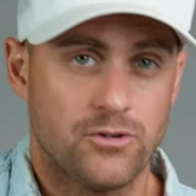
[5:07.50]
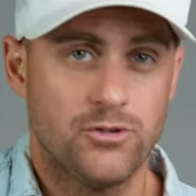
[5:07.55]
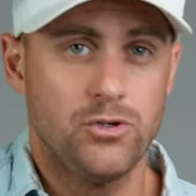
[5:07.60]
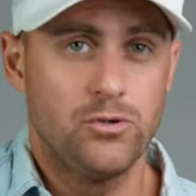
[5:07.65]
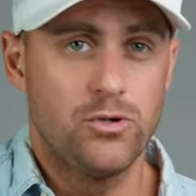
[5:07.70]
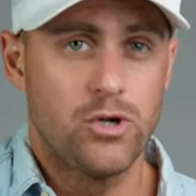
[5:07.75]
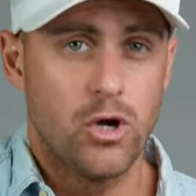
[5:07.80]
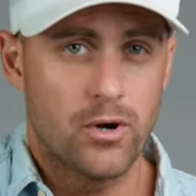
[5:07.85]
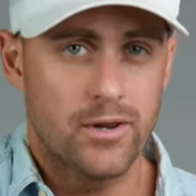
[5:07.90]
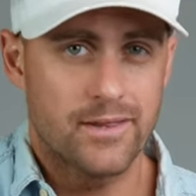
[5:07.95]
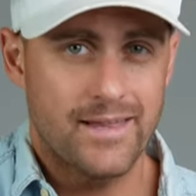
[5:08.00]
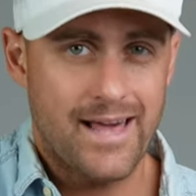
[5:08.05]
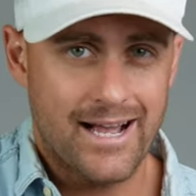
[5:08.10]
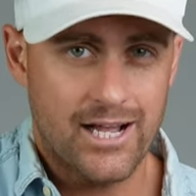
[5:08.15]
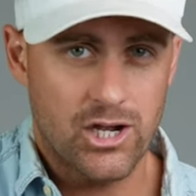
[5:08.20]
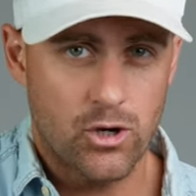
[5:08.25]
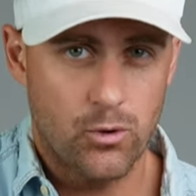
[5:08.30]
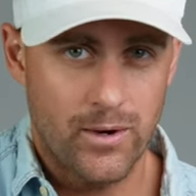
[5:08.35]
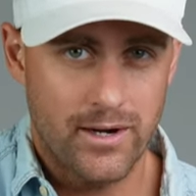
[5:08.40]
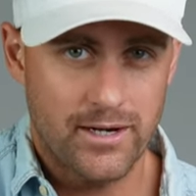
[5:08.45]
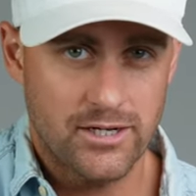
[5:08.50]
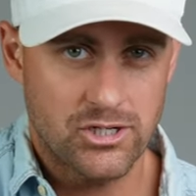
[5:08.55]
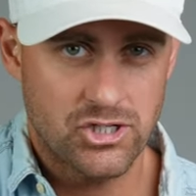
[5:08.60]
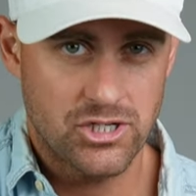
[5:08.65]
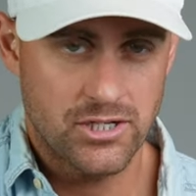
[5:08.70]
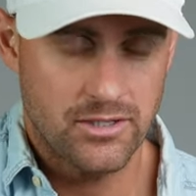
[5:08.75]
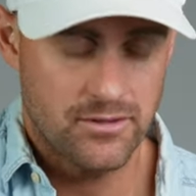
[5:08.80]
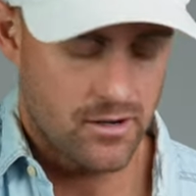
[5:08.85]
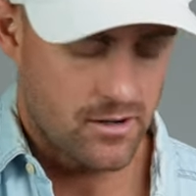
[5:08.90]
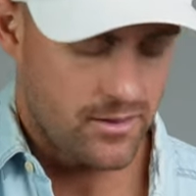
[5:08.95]
you go to that quick
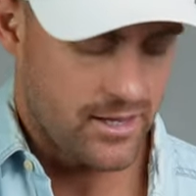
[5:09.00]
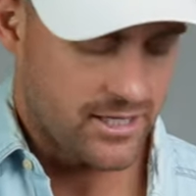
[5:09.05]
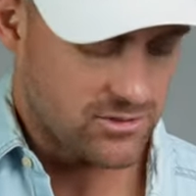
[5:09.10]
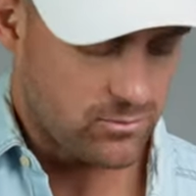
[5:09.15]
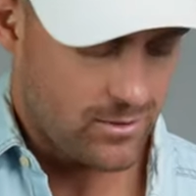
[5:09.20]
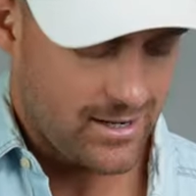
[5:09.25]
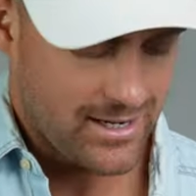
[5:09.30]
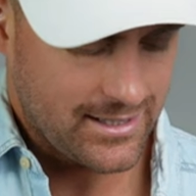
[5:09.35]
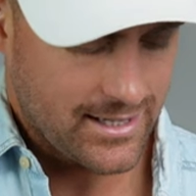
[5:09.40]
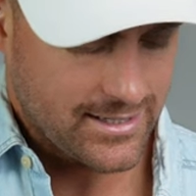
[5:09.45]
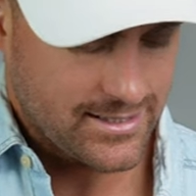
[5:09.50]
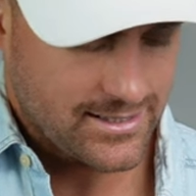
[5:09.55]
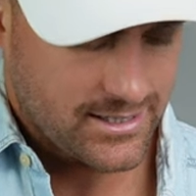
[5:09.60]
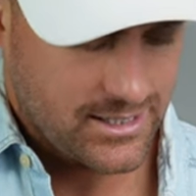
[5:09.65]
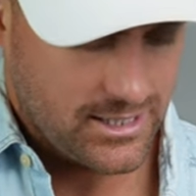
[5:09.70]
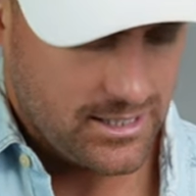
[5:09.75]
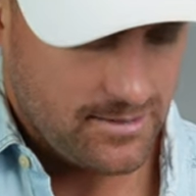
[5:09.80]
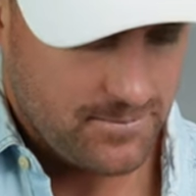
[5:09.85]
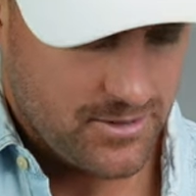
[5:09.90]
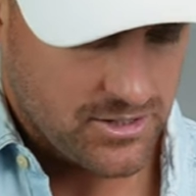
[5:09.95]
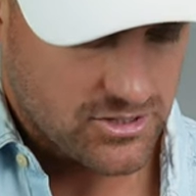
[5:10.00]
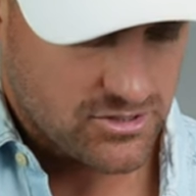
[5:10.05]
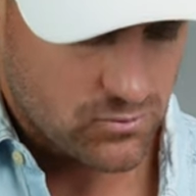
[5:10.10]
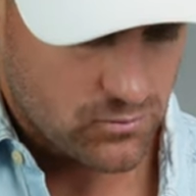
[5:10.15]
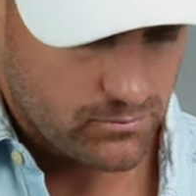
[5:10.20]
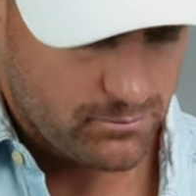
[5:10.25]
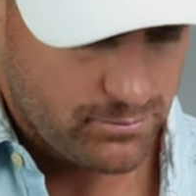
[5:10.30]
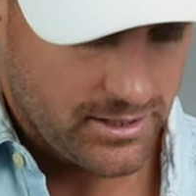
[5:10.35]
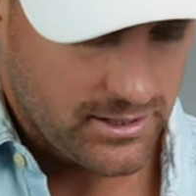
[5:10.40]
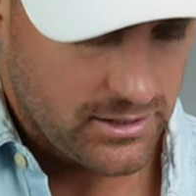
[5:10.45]
G there. That's why I like to keep this
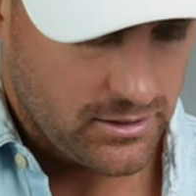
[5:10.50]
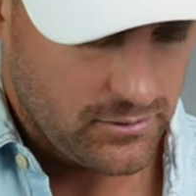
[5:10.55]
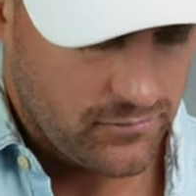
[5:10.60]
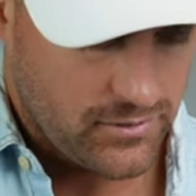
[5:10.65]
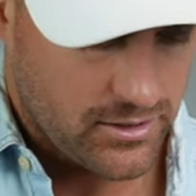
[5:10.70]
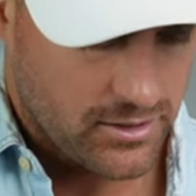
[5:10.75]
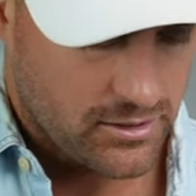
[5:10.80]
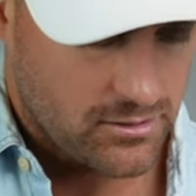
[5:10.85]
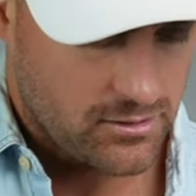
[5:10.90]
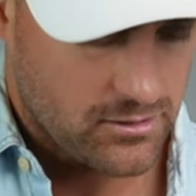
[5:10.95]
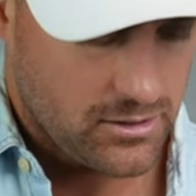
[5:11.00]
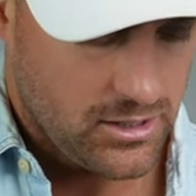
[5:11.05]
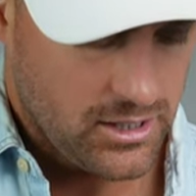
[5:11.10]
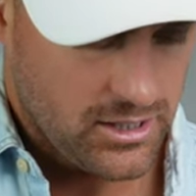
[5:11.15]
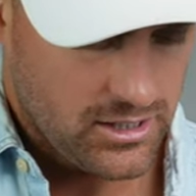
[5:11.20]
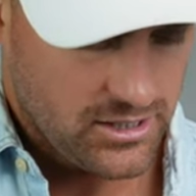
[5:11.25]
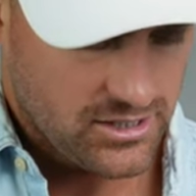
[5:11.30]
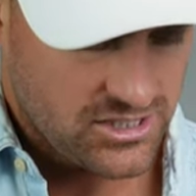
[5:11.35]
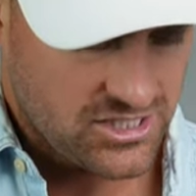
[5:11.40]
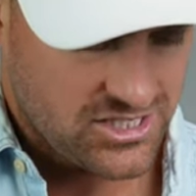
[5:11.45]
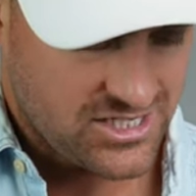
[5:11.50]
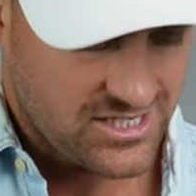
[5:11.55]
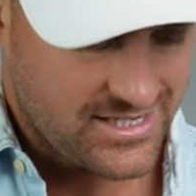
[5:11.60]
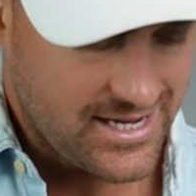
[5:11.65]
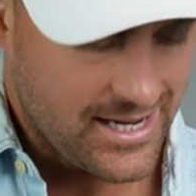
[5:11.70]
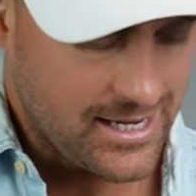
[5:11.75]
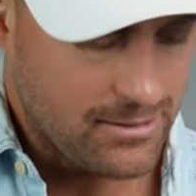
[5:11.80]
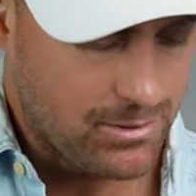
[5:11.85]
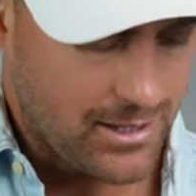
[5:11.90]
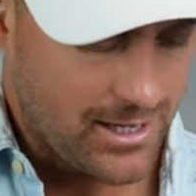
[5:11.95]
pinky finger
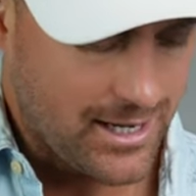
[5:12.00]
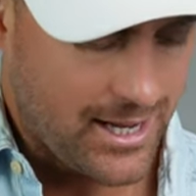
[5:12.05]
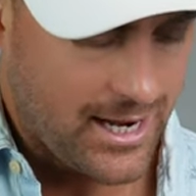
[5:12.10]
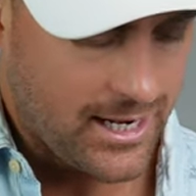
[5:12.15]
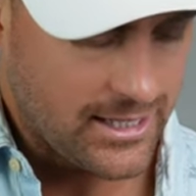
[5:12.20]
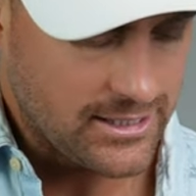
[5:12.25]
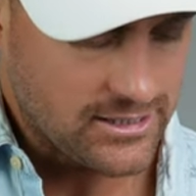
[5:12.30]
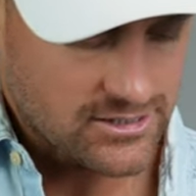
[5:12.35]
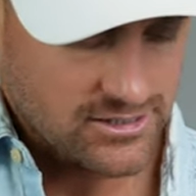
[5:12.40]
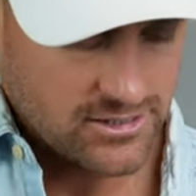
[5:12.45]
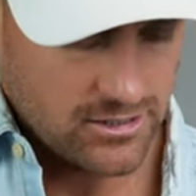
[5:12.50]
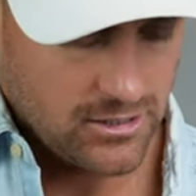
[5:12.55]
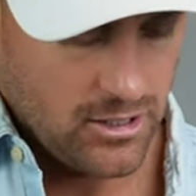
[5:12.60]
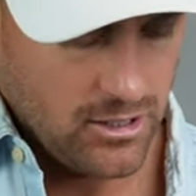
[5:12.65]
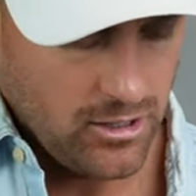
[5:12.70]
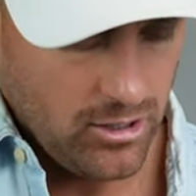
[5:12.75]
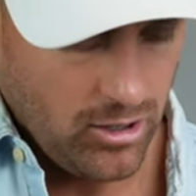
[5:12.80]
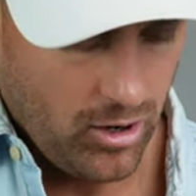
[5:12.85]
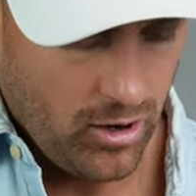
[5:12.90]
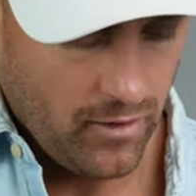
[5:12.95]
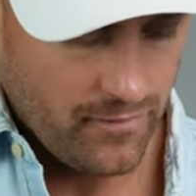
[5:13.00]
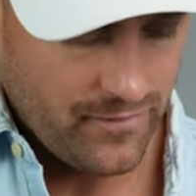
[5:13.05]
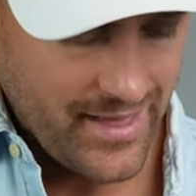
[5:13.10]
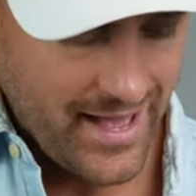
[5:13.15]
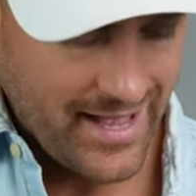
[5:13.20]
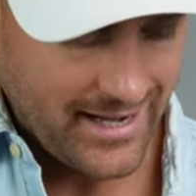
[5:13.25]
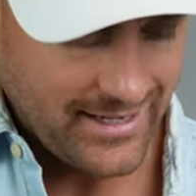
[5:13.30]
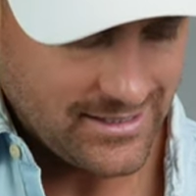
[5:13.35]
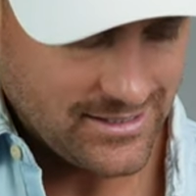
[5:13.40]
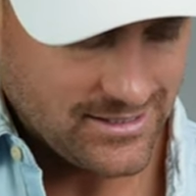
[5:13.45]
stabilized on
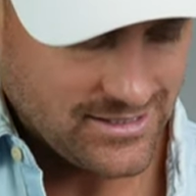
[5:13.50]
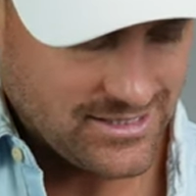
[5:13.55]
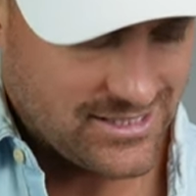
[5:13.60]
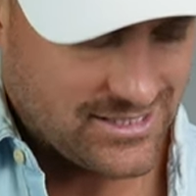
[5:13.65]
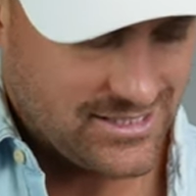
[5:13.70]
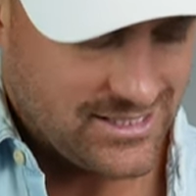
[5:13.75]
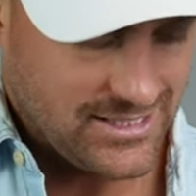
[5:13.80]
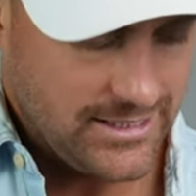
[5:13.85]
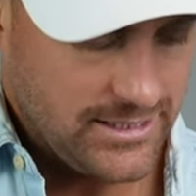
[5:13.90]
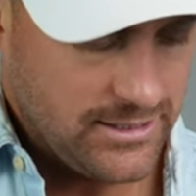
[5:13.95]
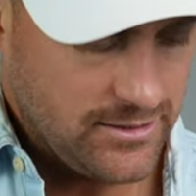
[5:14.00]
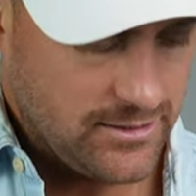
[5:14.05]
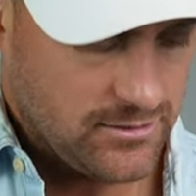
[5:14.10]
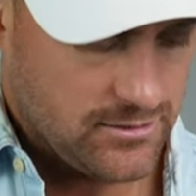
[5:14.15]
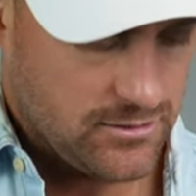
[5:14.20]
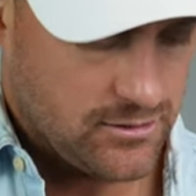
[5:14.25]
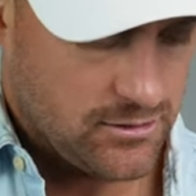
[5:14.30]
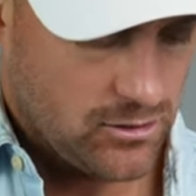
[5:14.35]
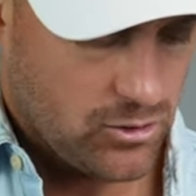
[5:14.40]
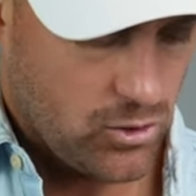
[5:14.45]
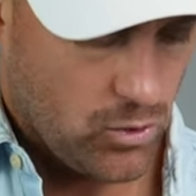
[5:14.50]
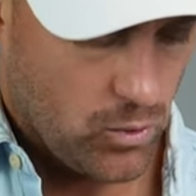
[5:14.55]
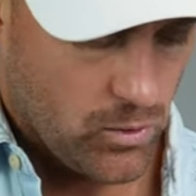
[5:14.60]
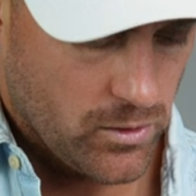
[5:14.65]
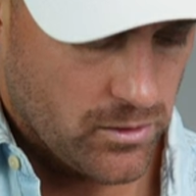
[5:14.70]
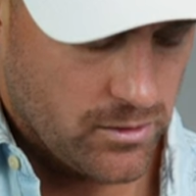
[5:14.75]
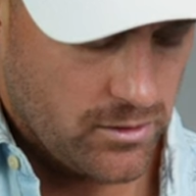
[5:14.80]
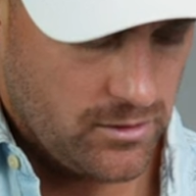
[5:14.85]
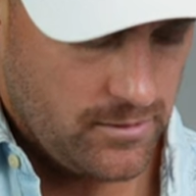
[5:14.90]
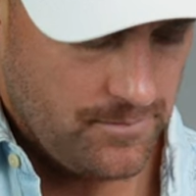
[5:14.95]
that C
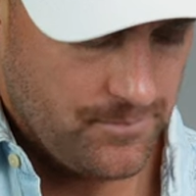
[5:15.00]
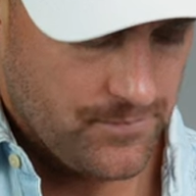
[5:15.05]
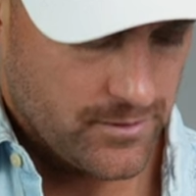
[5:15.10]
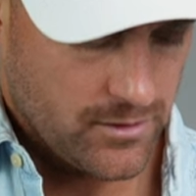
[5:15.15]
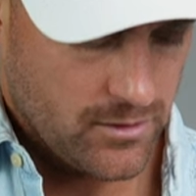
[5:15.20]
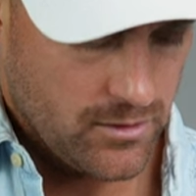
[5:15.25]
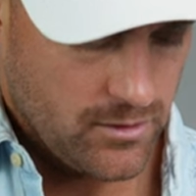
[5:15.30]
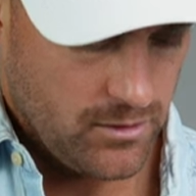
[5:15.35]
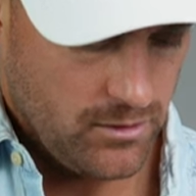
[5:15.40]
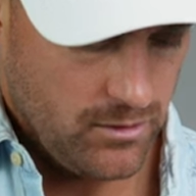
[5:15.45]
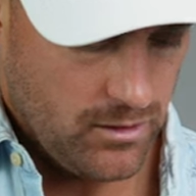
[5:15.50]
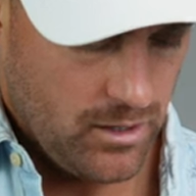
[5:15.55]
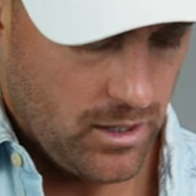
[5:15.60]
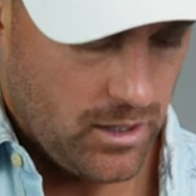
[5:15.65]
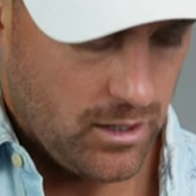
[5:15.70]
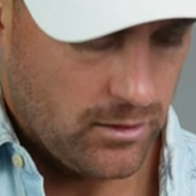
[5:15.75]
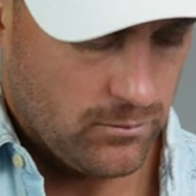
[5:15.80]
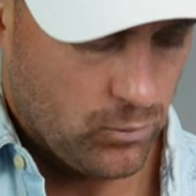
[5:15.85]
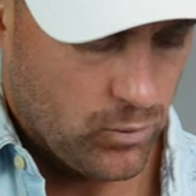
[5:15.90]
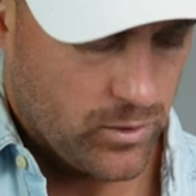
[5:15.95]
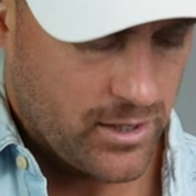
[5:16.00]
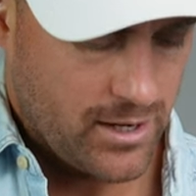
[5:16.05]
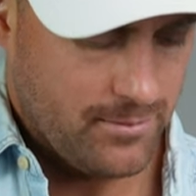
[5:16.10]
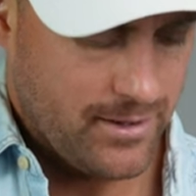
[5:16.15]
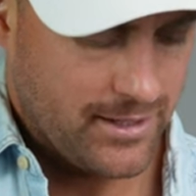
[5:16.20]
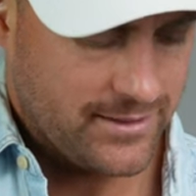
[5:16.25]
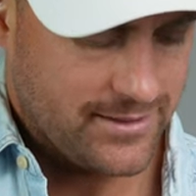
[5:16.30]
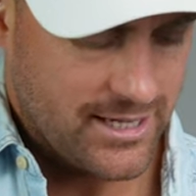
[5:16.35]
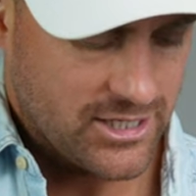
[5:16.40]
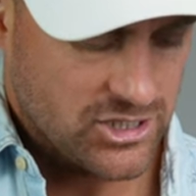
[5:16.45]
chord um, when I
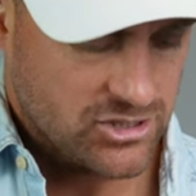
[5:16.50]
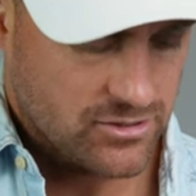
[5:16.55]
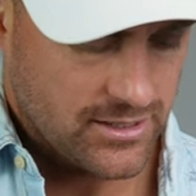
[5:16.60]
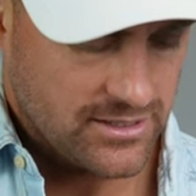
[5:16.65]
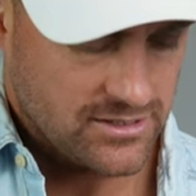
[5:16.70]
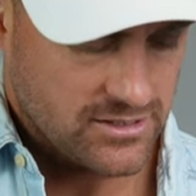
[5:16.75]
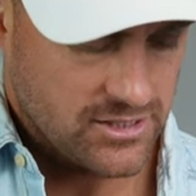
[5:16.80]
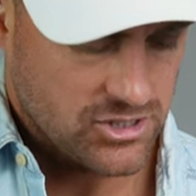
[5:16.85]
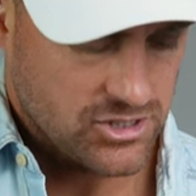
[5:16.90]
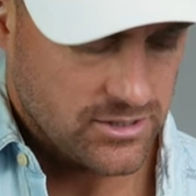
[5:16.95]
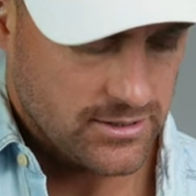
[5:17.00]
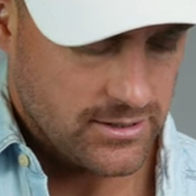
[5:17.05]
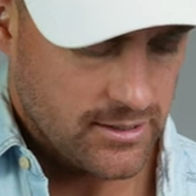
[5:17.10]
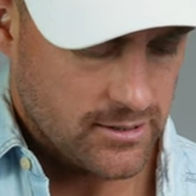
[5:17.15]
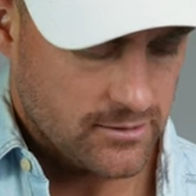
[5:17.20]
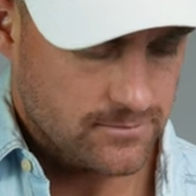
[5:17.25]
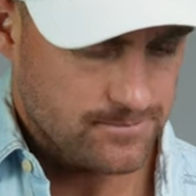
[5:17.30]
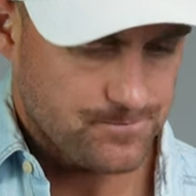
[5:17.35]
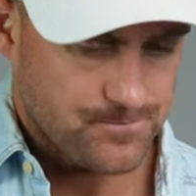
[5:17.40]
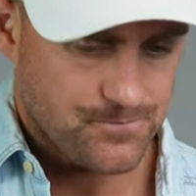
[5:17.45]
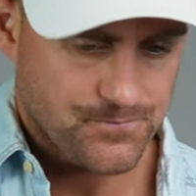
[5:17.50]
make that transition there.